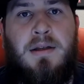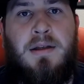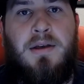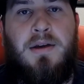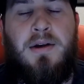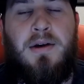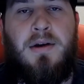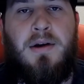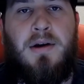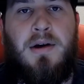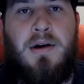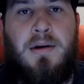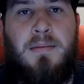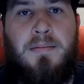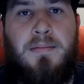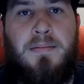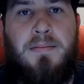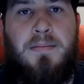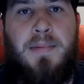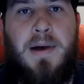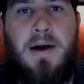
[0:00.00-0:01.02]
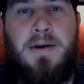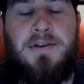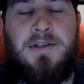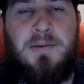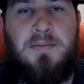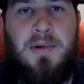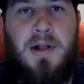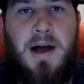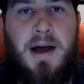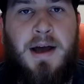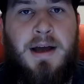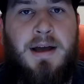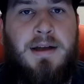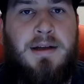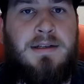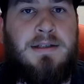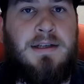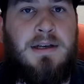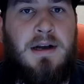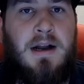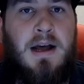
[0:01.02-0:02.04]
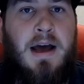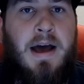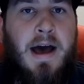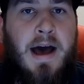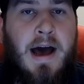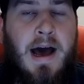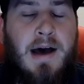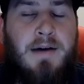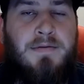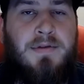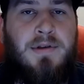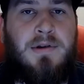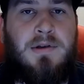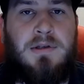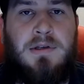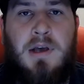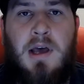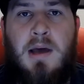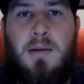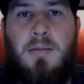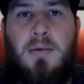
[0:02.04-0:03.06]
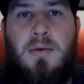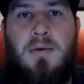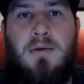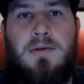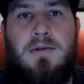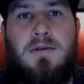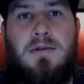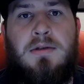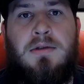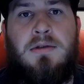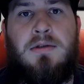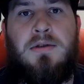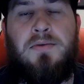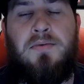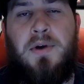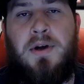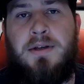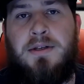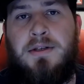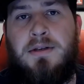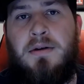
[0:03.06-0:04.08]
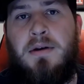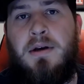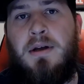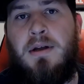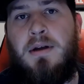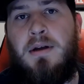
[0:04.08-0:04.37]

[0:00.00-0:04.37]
your power supply is going to have those cables to run to it.